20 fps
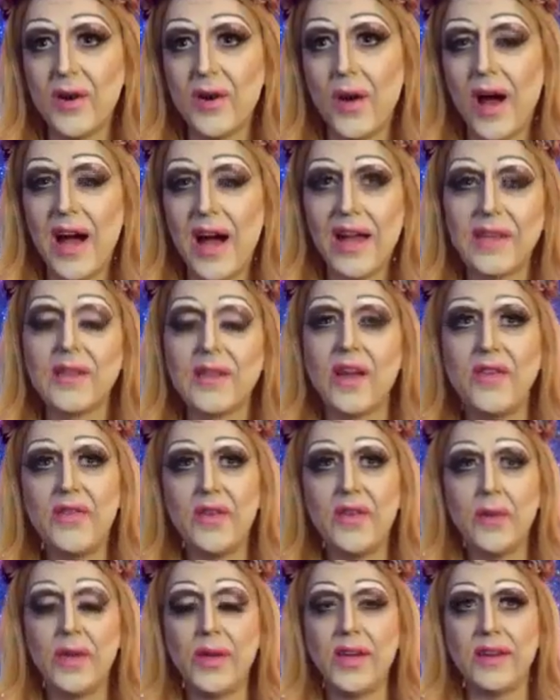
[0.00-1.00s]
I love
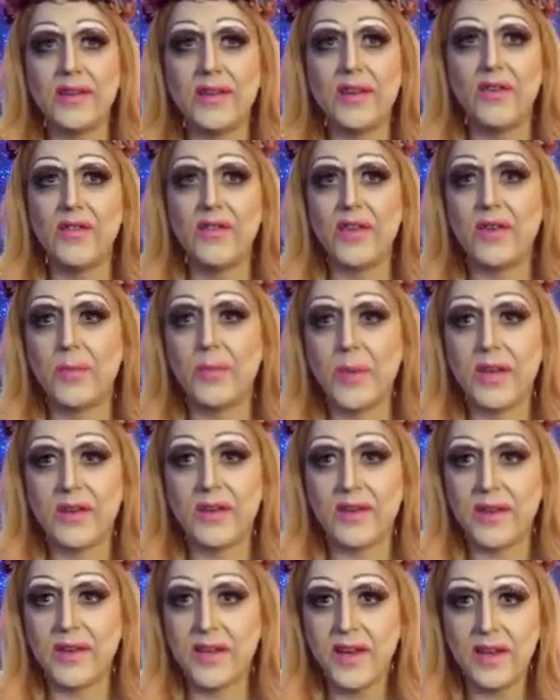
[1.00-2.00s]
doing these interviews
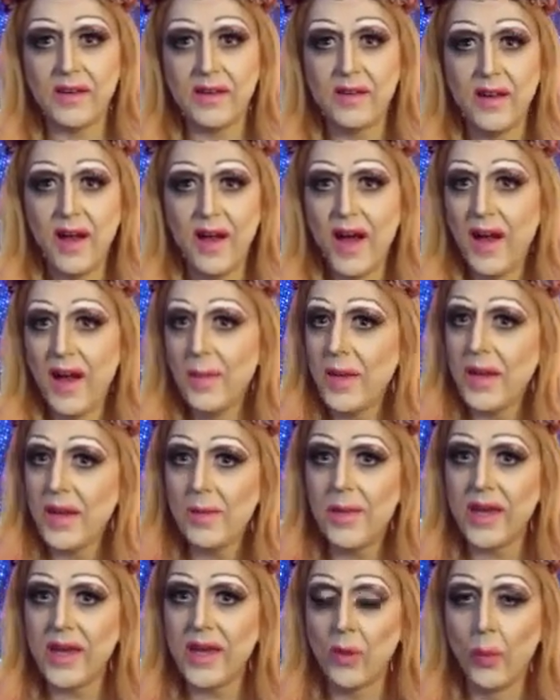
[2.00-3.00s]
because, again, I may
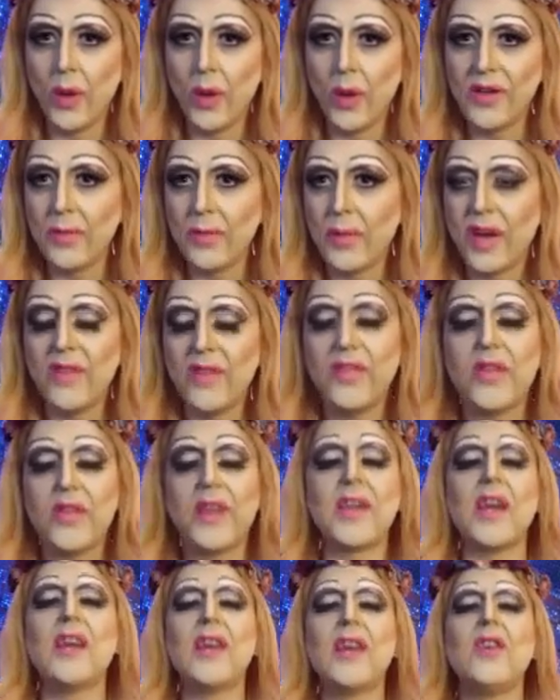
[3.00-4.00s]
have met you once, but I feel
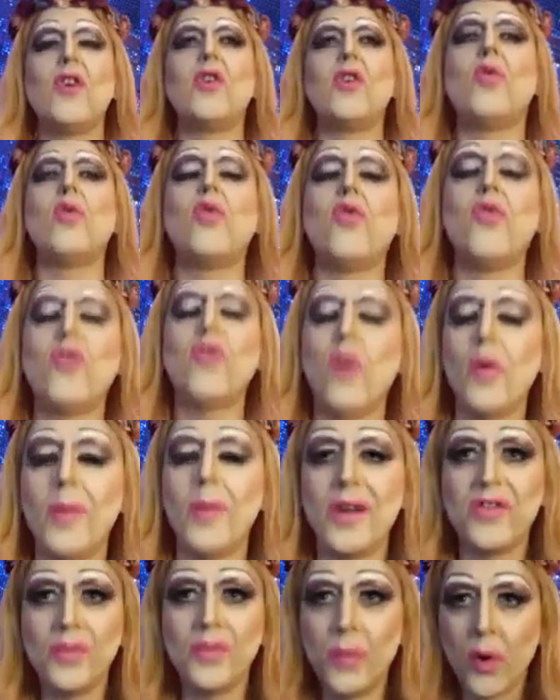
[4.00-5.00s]
like I know you so
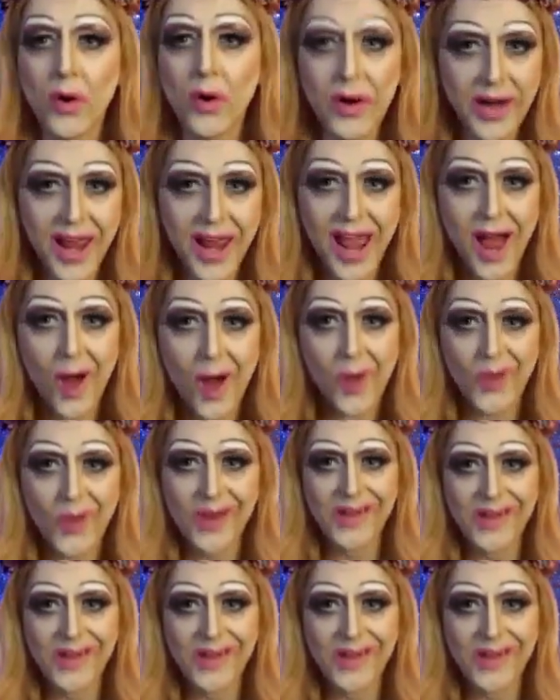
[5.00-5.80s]
much more now.